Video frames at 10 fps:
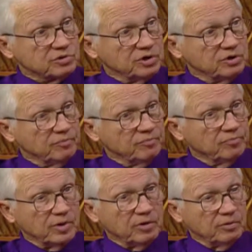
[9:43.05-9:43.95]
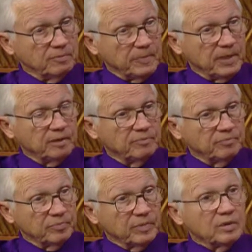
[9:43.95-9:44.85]
right? No, there are
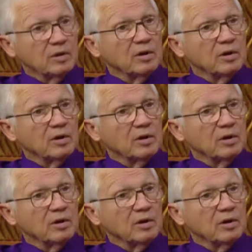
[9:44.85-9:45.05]
changes to it.